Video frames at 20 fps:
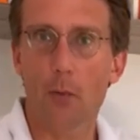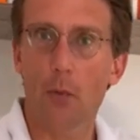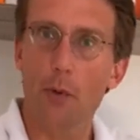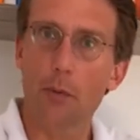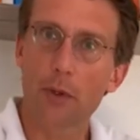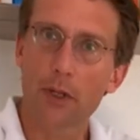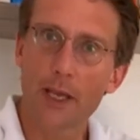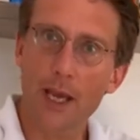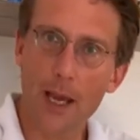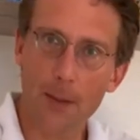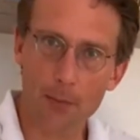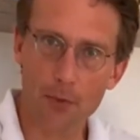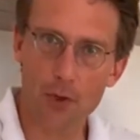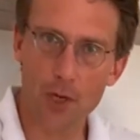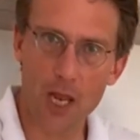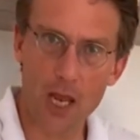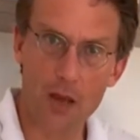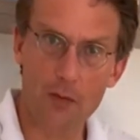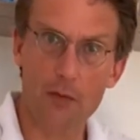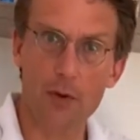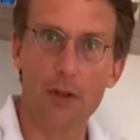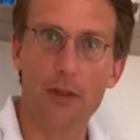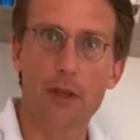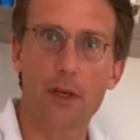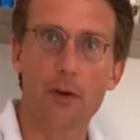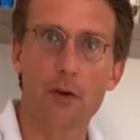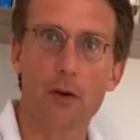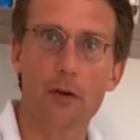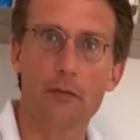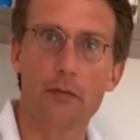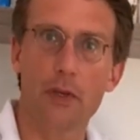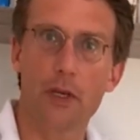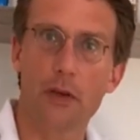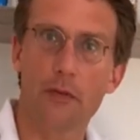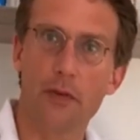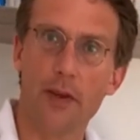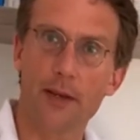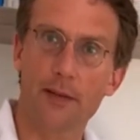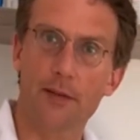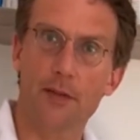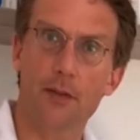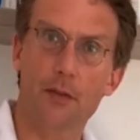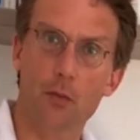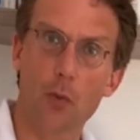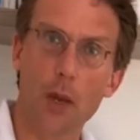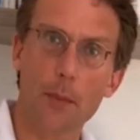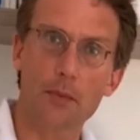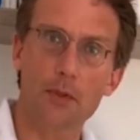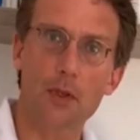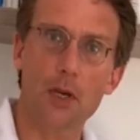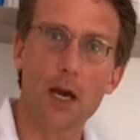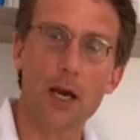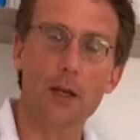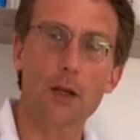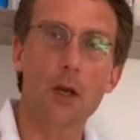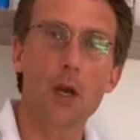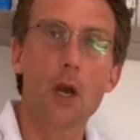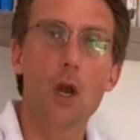We will capture everything on VFS's website.